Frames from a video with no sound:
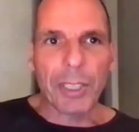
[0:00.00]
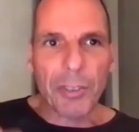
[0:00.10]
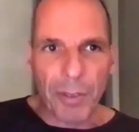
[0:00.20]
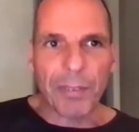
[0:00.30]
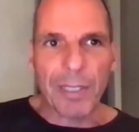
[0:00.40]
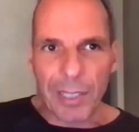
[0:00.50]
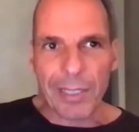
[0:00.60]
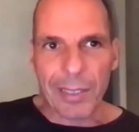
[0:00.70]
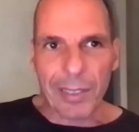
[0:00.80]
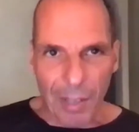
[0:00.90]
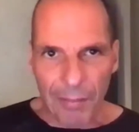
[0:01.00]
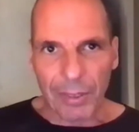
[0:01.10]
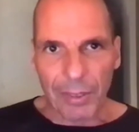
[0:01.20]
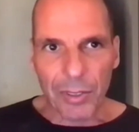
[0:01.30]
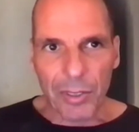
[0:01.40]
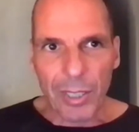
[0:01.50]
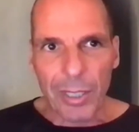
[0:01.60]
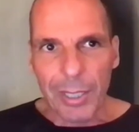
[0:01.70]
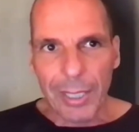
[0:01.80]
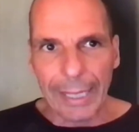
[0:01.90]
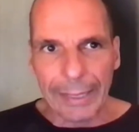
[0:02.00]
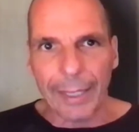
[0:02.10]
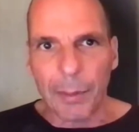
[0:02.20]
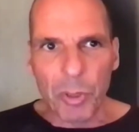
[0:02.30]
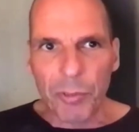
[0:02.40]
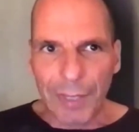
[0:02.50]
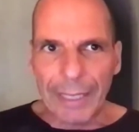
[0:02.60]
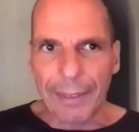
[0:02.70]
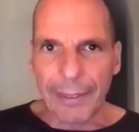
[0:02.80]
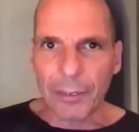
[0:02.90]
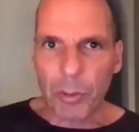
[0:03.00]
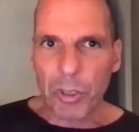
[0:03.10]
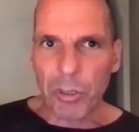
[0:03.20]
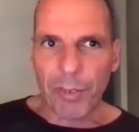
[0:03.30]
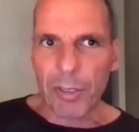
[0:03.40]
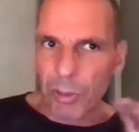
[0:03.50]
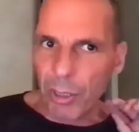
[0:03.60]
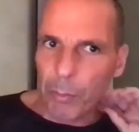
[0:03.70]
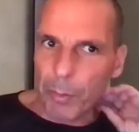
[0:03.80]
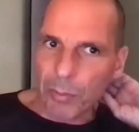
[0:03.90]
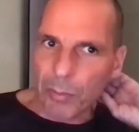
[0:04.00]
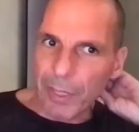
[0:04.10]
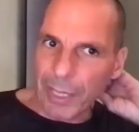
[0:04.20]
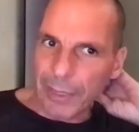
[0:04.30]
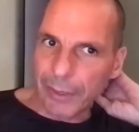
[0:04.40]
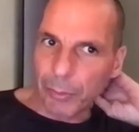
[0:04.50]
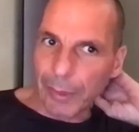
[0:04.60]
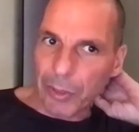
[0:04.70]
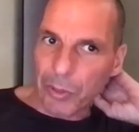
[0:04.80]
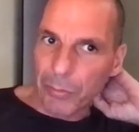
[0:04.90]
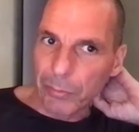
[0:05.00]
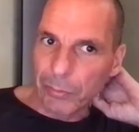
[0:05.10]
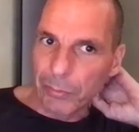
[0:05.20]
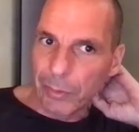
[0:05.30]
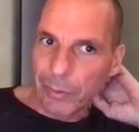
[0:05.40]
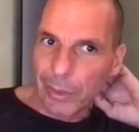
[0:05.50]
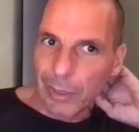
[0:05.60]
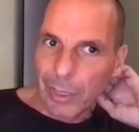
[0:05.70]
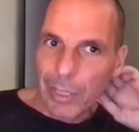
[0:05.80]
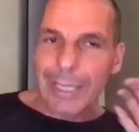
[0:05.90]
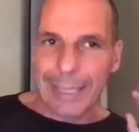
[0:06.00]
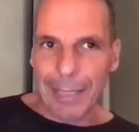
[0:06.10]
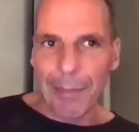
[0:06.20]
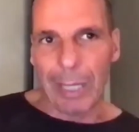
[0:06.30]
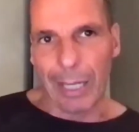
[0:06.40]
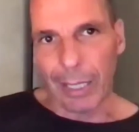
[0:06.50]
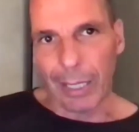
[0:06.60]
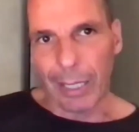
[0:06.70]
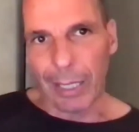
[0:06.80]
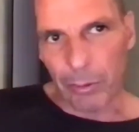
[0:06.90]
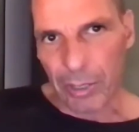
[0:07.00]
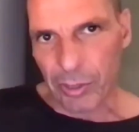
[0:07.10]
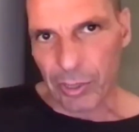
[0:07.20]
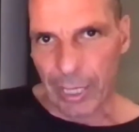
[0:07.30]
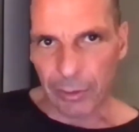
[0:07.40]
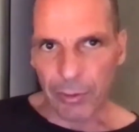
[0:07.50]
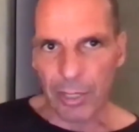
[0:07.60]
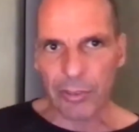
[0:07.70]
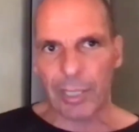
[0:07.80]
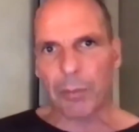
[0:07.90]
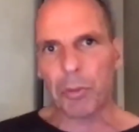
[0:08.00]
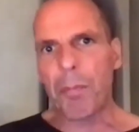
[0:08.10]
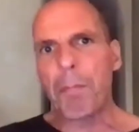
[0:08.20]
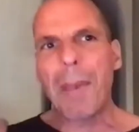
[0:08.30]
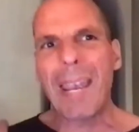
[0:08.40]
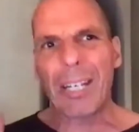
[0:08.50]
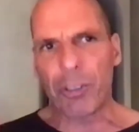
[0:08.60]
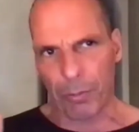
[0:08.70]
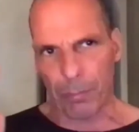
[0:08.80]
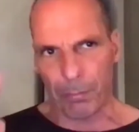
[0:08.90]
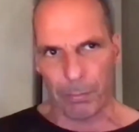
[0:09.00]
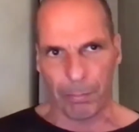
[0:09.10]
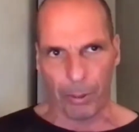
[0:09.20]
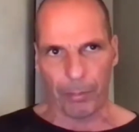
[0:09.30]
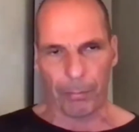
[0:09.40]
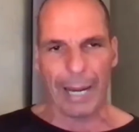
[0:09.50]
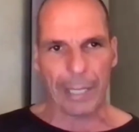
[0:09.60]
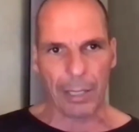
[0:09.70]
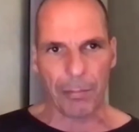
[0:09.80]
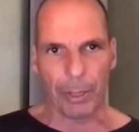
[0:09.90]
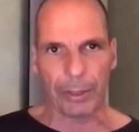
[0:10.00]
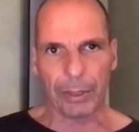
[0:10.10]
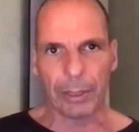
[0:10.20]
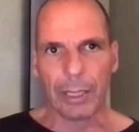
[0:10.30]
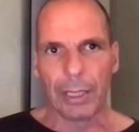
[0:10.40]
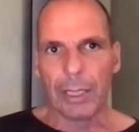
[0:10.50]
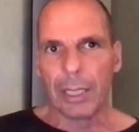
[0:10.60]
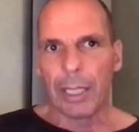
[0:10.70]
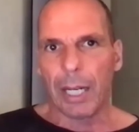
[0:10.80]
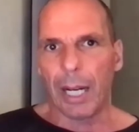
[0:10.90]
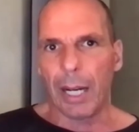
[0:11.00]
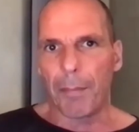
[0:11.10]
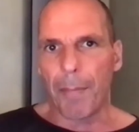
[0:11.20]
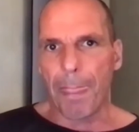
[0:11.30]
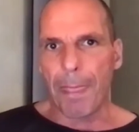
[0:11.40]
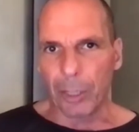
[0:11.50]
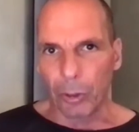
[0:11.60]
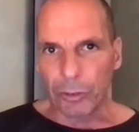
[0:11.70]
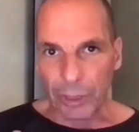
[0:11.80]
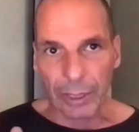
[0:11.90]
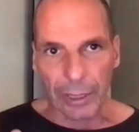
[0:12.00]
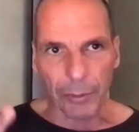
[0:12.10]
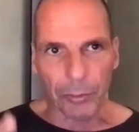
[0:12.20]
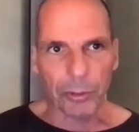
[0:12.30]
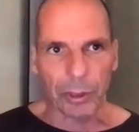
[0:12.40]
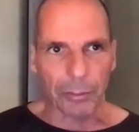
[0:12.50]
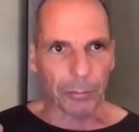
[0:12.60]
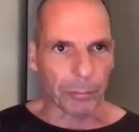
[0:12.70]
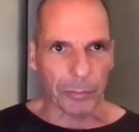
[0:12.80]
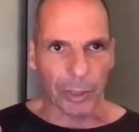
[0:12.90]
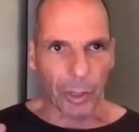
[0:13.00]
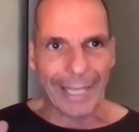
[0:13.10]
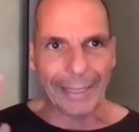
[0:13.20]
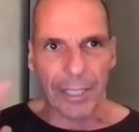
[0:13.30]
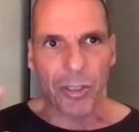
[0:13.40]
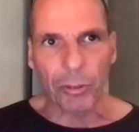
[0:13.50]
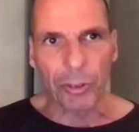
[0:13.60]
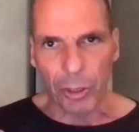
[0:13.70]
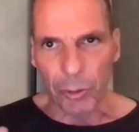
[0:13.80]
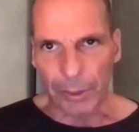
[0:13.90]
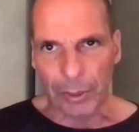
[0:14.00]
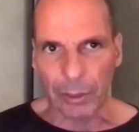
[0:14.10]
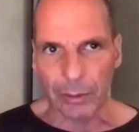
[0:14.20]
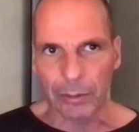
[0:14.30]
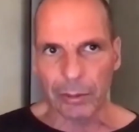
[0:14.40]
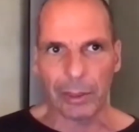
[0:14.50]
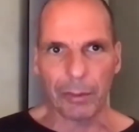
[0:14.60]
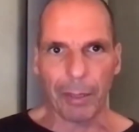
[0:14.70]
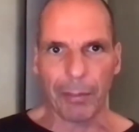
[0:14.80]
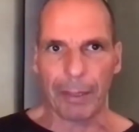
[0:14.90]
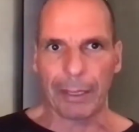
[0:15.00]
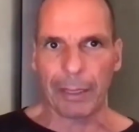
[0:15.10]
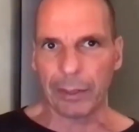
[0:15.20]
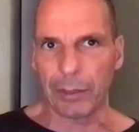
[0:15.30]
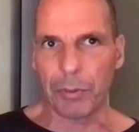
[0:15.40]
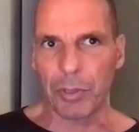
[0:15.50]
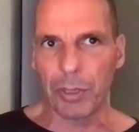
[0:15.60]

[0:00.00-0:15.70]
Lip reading: 50s, 60s, 70s in terms of anything that was conventional wisdom in the 1920s. Similarly with 2008. 2008 was a major breaking point. turnaround, a discontinuity in mathematical terms.